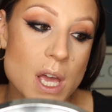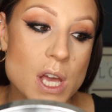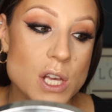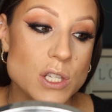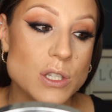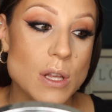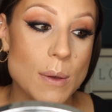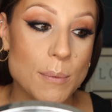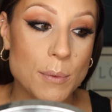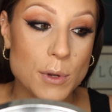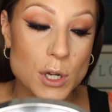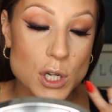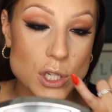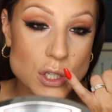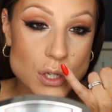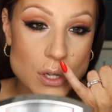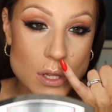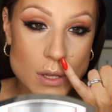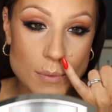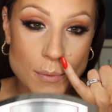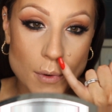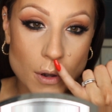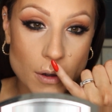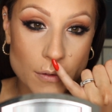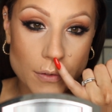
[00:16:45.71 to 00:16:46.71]
So I'm going to do
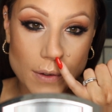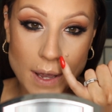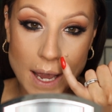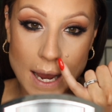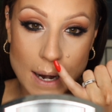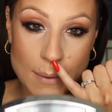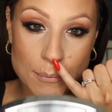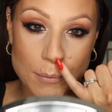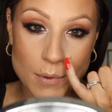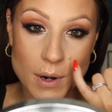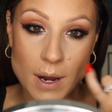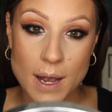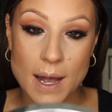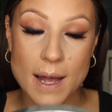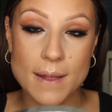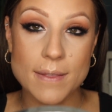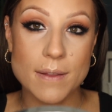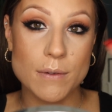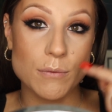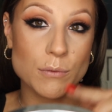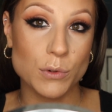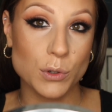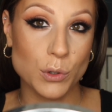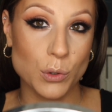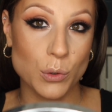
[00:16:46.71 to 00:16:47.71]
them off camera and
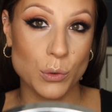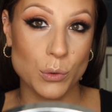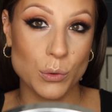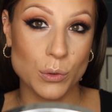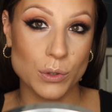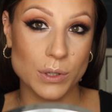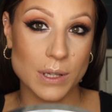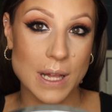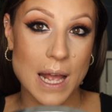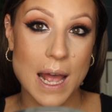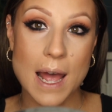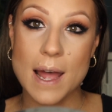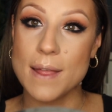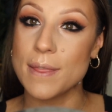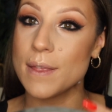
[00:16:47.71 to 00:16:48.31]
then record that,